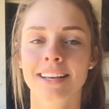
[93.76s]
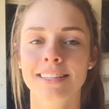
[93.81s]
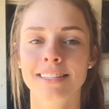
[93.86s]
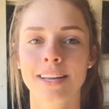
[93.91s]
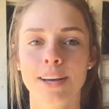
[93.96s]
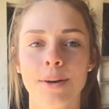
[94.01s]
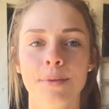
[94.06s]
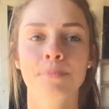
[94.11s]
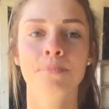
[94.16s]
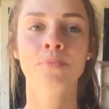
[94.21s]

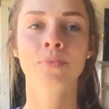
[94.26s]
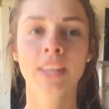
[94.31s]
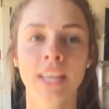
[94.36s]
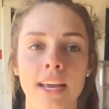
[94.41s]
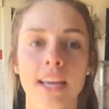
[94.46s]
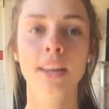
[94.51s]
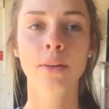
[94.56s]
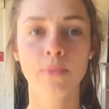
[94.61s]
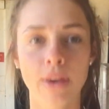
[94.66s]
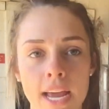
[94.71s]
So
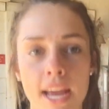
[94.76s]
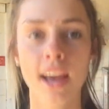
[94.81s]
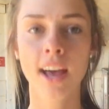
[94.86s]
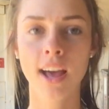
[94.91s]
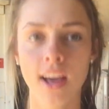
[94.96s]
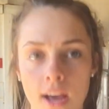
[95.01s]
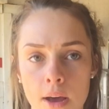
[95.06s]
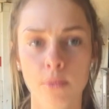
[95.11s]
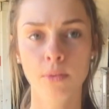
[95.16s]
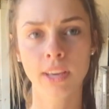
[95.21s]
anyway,
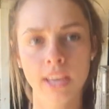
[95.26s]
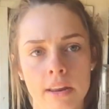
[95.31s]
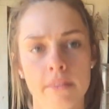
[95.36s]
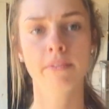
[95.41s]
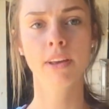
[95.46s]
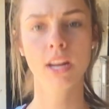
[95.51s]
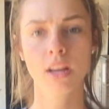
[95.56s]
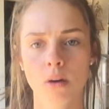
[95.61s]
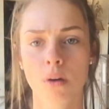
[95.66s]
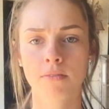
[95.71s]
I will get
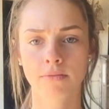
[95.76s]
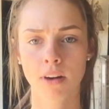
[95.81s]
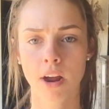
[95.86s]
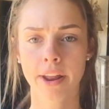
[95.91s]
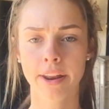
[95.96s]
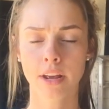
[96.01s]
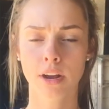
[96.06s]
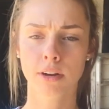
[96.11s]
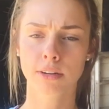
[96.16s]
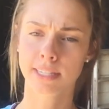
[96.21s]
video of
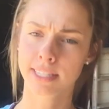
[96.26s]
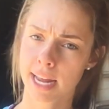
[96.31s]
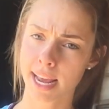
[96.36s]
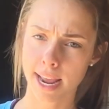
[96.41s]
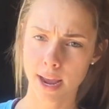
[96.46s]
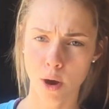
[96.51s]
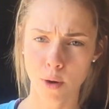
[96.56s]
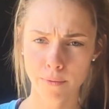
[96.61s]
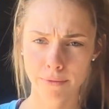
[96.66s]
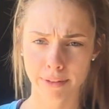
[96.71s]
riding her
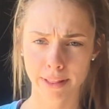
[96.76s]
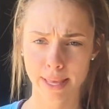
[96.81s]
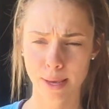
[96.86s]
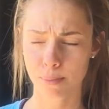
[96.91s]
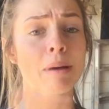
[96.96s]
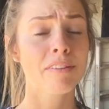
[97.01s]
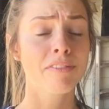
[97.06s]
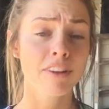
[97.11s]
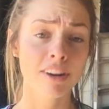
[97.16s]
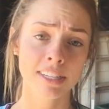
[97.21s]
today, hopefully.
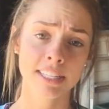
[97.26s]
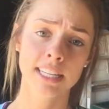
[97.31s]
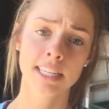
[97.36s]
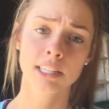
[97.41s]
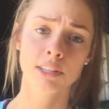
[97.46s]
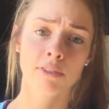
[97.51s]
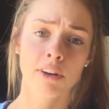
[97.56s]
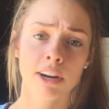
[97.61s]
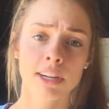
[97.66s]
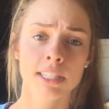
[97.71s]
But first
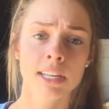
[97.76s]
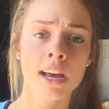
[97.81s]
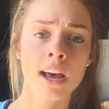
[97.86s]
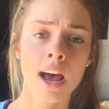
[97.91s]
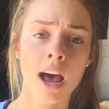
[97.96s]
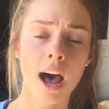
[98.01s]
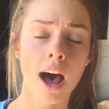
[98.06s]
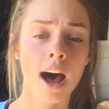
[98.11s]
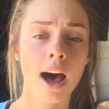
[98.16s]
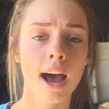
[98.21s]
things first,
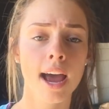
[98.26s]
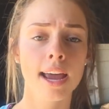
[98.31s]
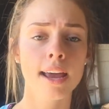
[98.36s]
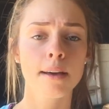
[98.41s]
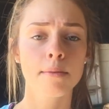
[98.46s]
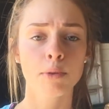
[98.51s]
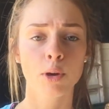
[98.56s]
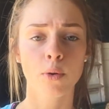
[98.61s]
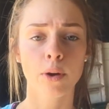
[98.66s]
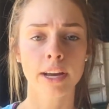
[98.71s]
I
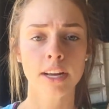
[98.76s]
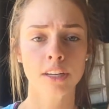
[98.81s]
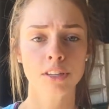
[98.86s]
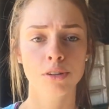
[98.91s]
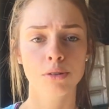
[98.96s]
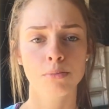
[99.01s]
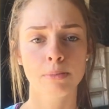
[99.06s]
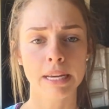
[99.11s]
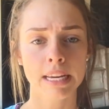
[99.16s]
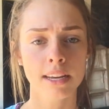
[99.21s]
am going
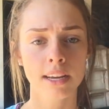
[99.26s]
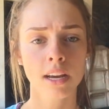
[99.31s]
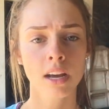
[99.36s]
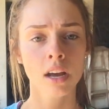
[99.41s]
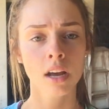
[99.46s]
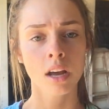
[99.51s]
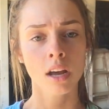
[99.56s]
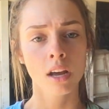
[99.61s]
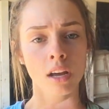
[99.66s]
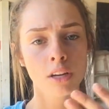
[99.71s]
to be
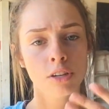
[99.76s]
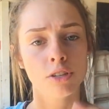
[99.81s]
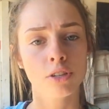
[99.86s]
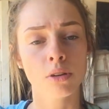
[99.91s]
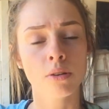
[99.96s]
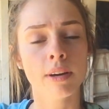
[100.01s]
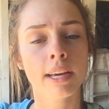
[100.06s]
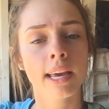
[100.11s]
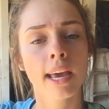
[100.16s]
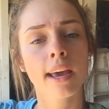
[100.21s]

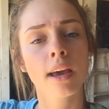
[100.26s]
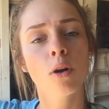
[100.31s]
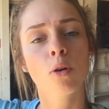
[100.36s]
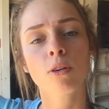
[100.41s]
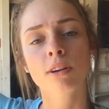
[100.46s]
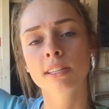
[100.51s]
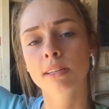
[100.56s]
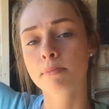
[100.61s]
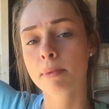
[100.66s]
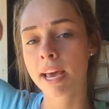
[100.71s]
doing a
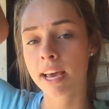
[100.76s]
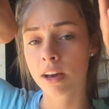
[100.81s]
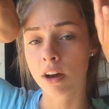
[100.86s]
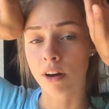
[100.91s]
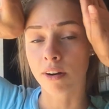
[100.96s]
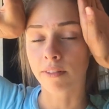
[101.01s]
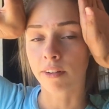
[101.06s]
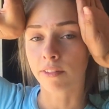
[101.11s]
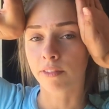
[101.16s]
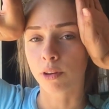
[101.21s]
horsey
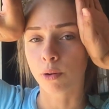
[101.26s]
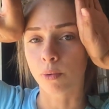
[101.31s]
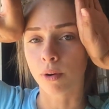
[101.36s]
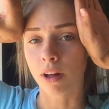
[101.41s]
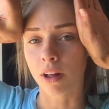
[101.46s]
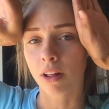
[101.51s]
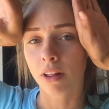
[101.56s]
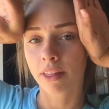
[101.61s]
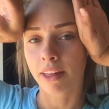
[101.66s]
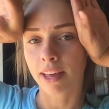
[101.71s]
makeover, if you
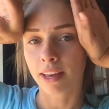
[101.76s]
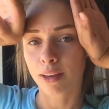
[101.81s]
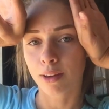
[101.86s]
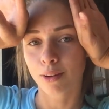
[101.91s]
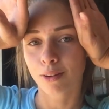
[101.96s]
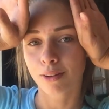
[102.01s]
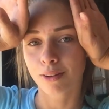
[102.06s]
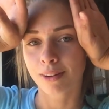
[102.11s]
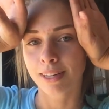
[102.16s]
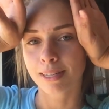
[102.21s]
will. Thank
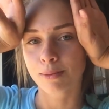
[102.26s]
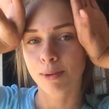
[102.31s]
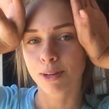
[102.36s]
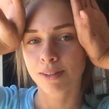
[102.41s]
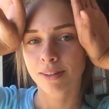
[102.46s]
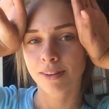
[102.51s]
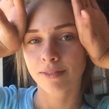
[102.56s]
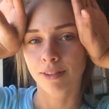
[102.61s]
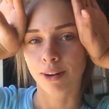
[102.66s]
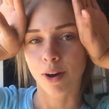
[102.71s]
you, Three
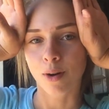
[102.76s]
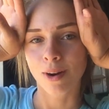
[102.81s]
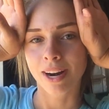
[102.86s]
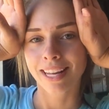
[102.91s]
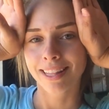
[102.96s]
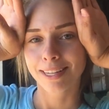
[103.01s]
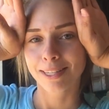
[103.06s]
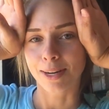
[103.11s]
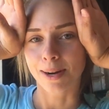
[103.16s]
Smoser, for coining the